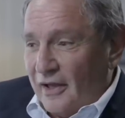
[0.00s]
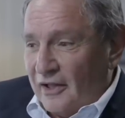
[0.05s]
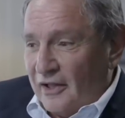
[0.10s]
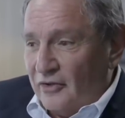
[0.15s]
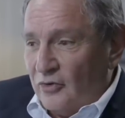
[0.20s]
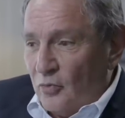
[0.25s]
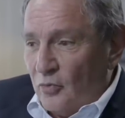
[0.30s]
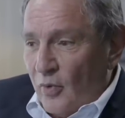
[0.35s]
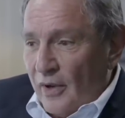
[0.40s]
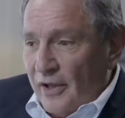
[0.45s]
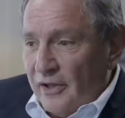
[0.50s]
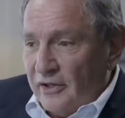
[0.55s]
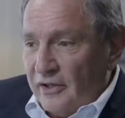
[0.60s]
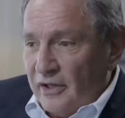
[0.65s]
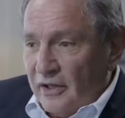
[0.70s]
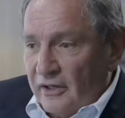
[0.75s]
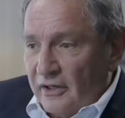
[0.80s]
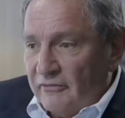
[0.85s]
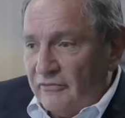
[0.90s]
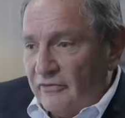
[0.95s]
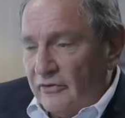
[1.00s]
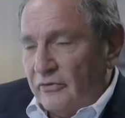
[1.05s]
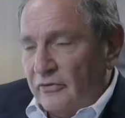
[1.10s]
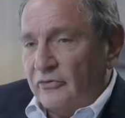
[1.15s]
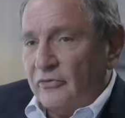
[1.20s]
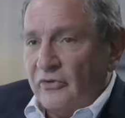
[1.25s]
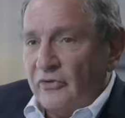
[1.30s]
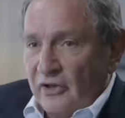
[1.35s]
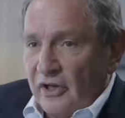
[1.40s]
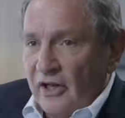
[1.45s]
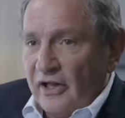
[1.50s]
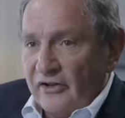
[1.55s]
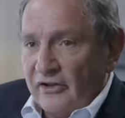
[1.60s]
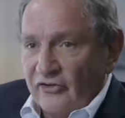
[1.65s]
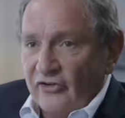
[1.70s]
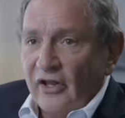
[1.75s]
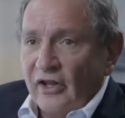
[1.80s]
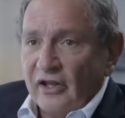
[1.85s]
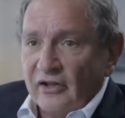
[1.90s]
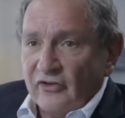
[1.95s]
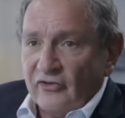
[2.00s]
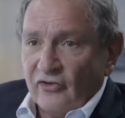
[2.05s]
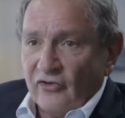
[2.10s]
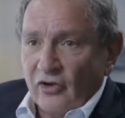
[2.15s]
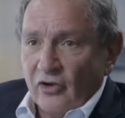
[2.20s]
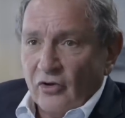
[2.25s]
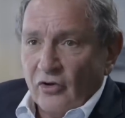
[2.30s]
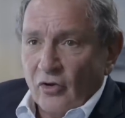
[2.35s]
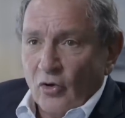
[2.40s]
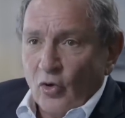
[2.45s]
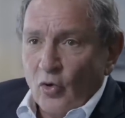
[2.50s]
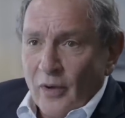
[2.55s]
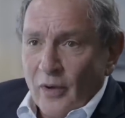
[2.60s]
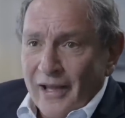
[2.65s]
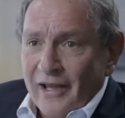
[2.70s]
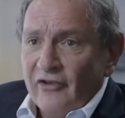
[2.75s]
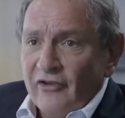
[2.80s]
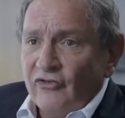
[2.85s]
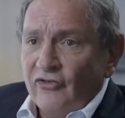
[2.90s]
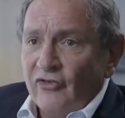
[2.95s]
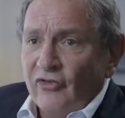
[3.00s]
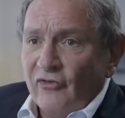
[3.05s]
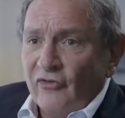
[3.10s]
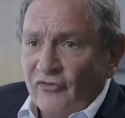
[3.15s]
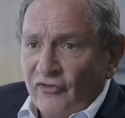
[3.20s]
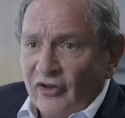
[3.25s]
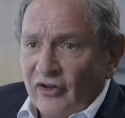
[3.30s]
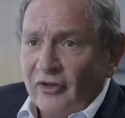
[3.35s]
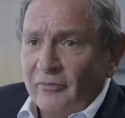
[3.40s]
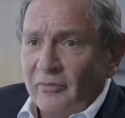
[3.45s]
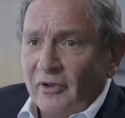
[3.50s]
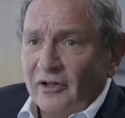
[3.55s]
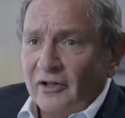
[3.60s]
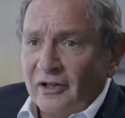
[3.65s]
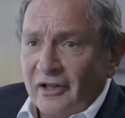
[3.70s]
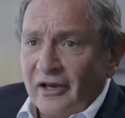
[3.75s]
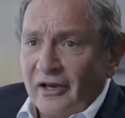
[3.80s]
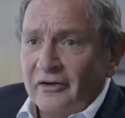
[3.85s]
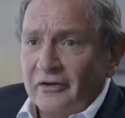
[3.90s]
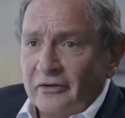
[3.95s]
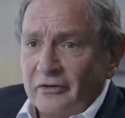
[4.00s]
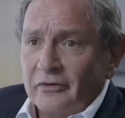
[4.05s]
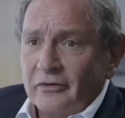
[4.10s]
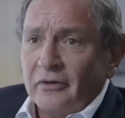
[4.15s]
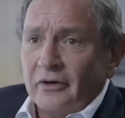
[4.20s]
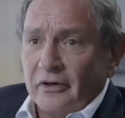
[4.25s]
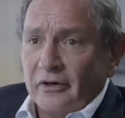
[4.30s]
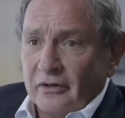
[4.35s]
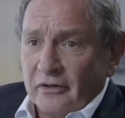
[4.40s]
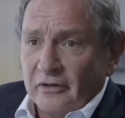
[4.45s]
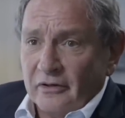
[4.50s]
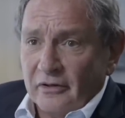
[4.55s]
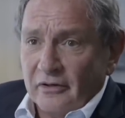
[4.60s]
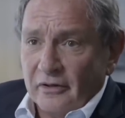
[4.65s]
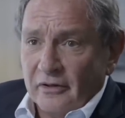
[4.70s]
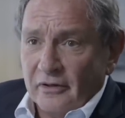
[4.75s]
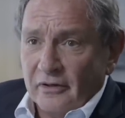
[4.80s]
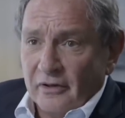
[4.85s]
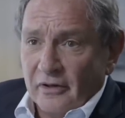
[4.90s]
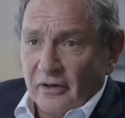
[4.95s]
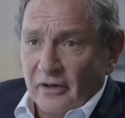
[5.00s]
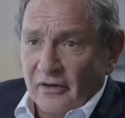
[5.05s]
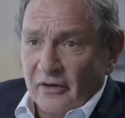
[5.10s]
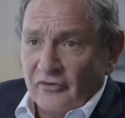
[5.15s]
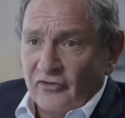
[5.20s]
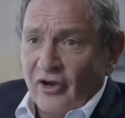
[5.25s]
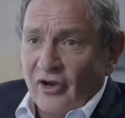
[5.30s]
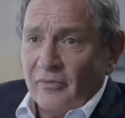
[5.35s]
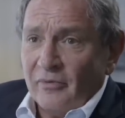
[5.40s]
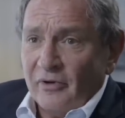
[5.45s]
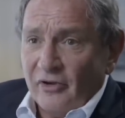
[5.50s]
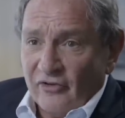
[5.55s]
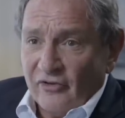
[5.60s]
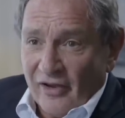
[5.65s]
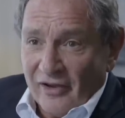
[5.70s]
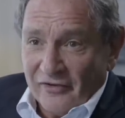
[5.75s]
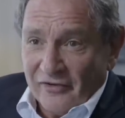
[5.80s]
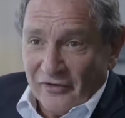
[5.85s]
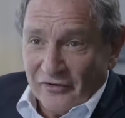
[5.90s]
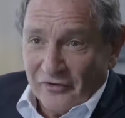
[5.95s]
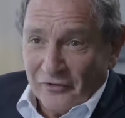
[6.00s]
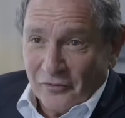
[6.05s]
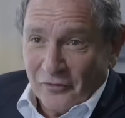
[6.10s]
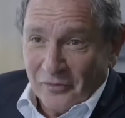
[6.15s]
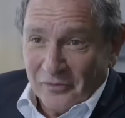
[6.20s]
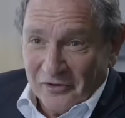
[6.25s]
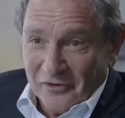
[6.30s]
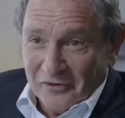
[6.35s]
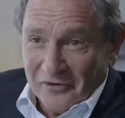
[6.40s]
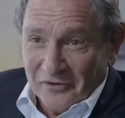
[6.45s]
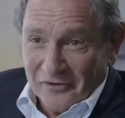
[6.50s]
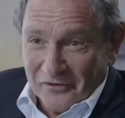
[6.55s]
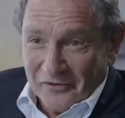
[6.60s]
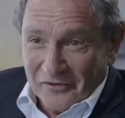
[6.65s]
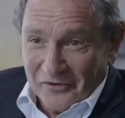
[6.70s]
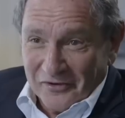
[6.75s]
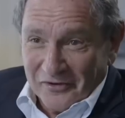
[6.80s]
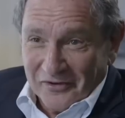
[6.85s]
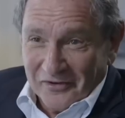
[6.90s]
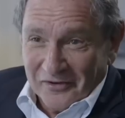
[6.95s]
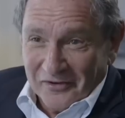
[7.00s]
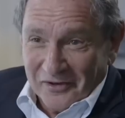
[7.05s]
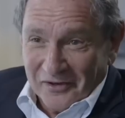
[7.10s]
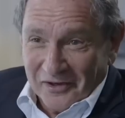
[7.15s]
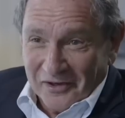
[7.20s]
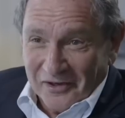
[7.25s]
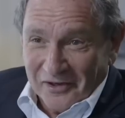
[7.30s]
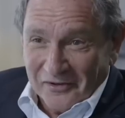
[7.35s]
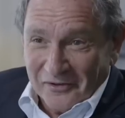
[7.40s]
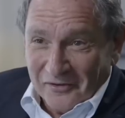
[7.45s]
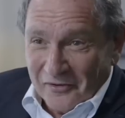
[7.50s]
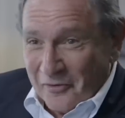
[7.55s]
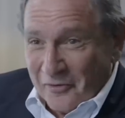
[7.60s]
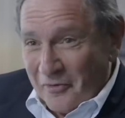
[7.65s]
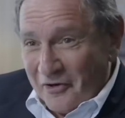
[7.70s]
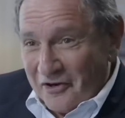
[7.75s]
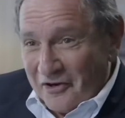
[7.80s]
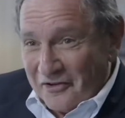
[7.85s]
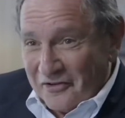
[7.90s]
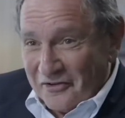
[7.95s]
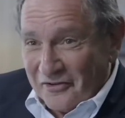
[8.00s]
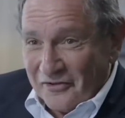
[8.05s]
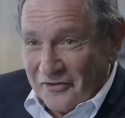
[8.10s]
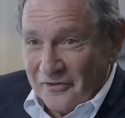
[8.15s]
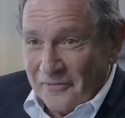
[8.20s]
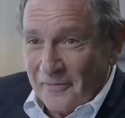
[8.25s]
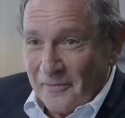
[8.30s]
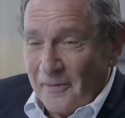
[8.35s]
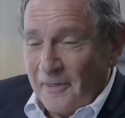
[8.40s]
And the way to get influence with the United States, who is the fundamental guarantor of Japanese access to raw materials and to their markets,